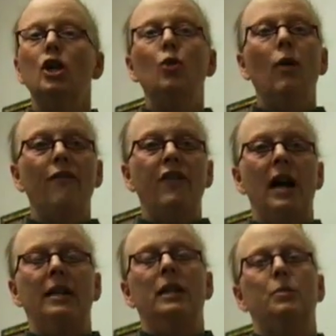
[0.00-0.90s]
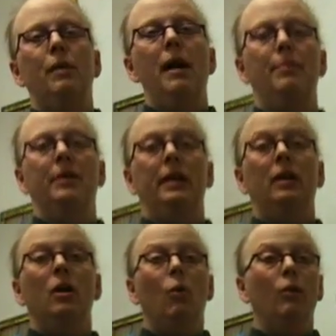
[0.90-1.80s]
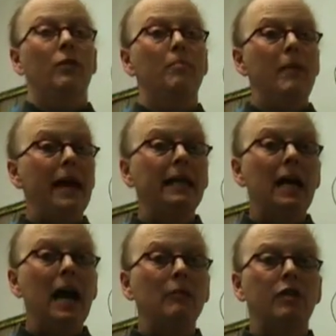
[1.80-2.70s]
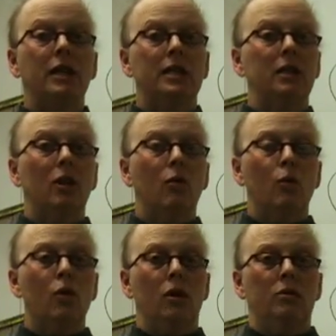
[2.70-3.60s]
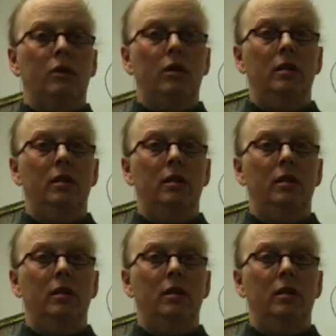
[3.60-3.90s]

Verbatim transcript: You will find this property with many objects in our world,